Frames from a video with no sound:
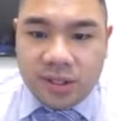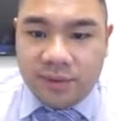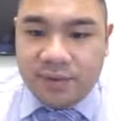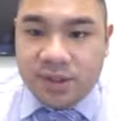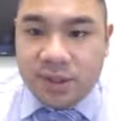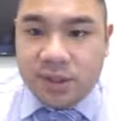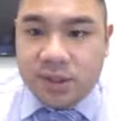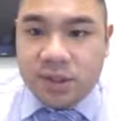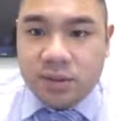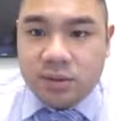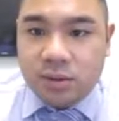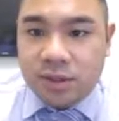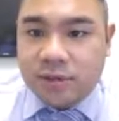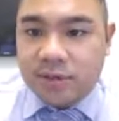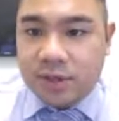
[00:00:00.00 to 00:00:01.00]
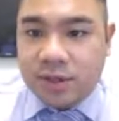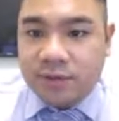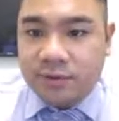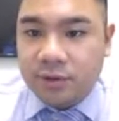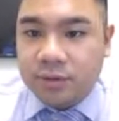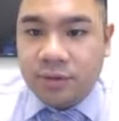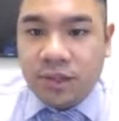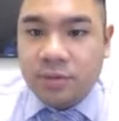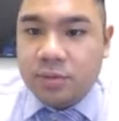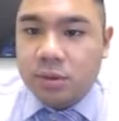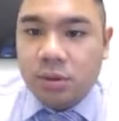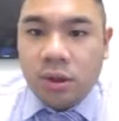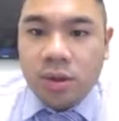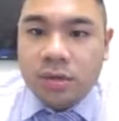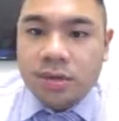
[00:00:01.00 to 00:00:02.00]
Obviously, this fund is for medium
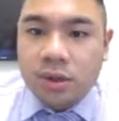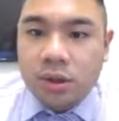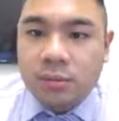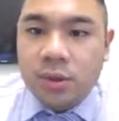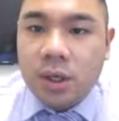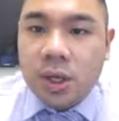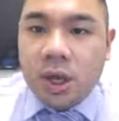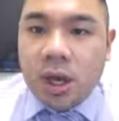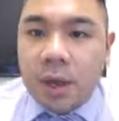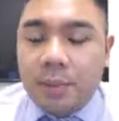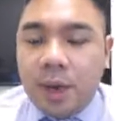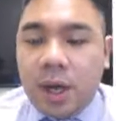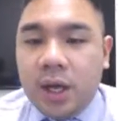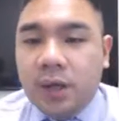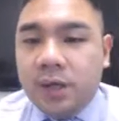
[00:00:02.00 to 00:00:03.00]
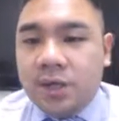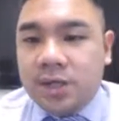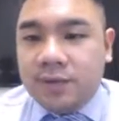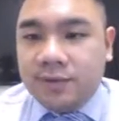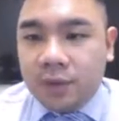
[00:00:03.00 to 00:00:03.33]
to long term, and this is for